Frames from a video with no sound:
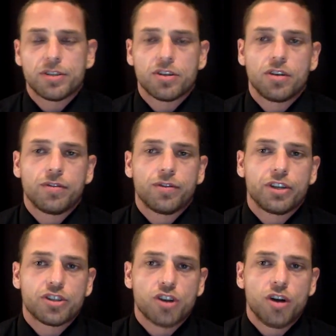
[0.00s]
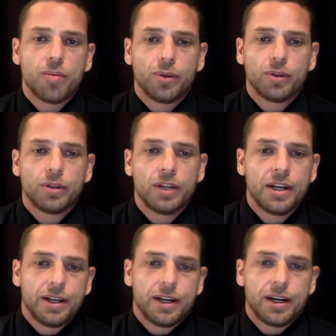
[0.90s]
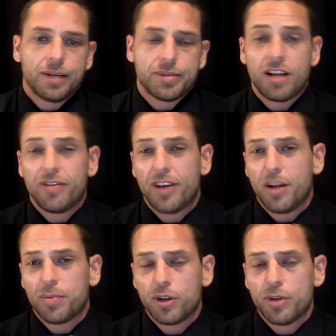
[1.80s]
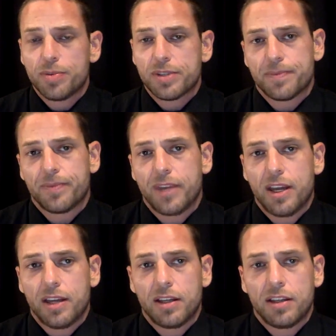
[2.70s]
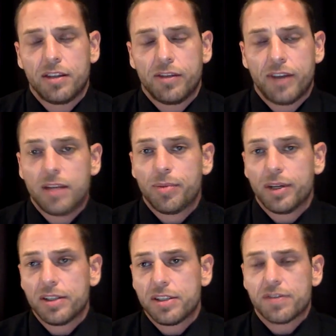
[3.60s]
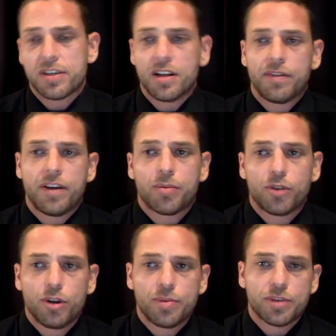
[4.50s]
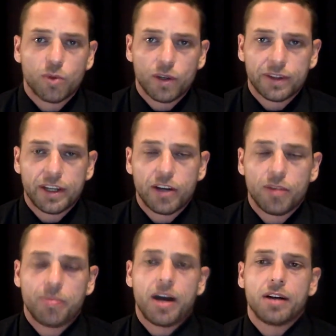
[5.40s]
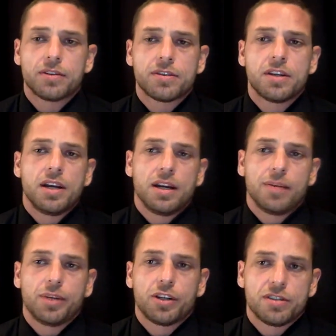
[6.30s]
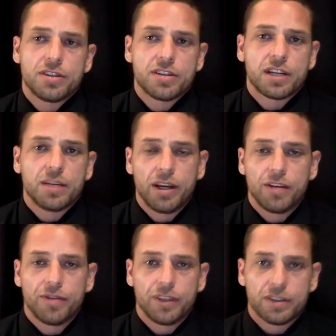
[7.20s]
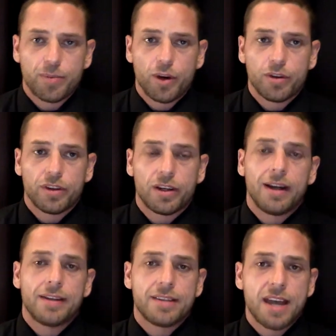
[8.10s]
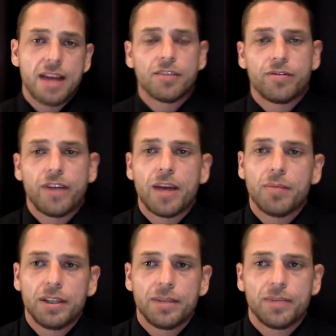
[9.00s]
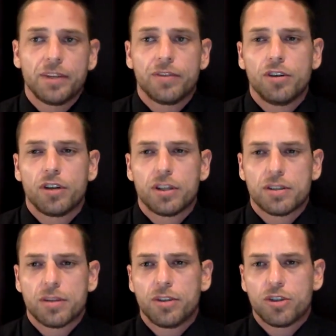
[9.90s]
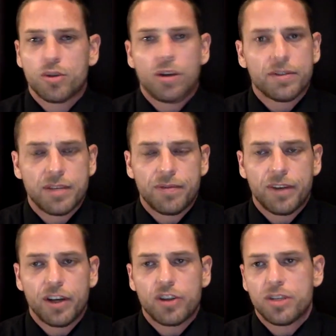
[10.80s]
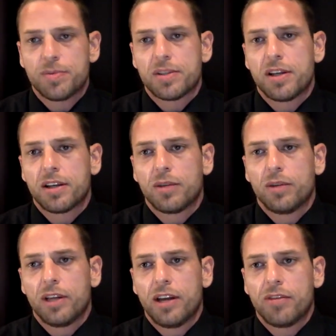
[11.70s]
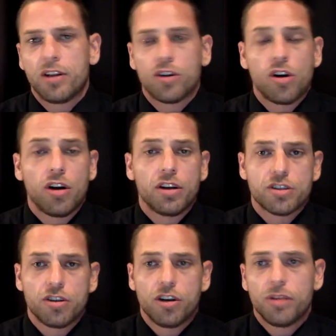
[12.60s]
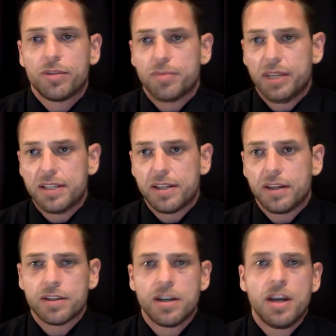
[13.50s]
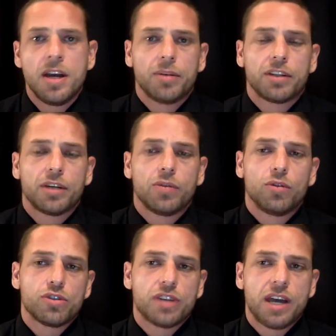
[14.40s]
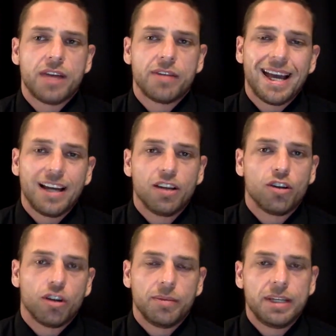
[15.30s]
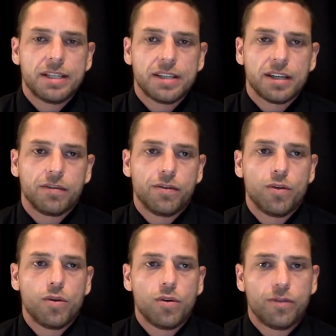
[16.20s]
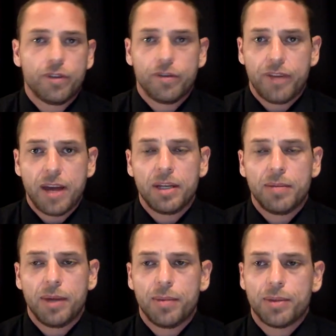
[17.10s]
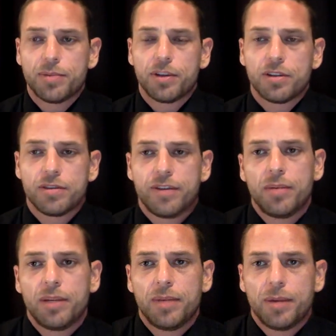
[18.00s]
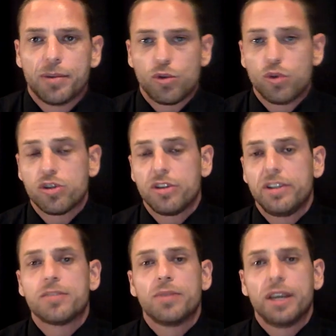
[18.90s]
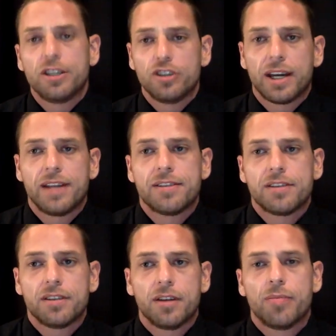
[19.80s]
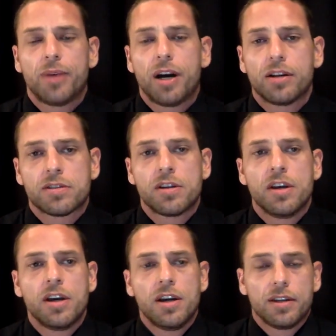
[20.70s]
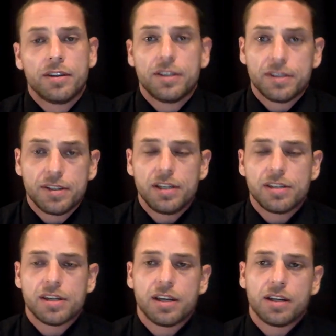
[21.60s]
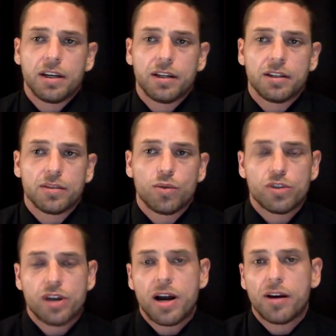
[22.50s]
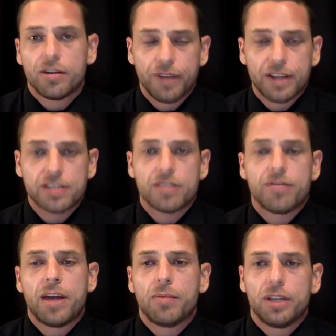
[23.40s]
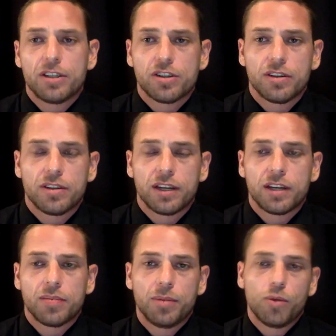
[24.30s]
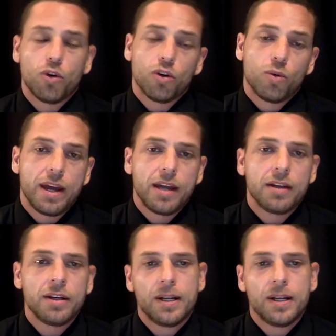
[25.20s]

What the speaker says: So, for example, self-help groups and the availability of self-help groups and what they're about, because this can benefit both the client and the family. If you look at some of the 12-step fellowships, like they will have Alcoholics Anonymous meetings, but they will also have an Al-Anon meeting for the family members, because family members also need to be educated about the disease and also how it affects the family so that they can be more aware.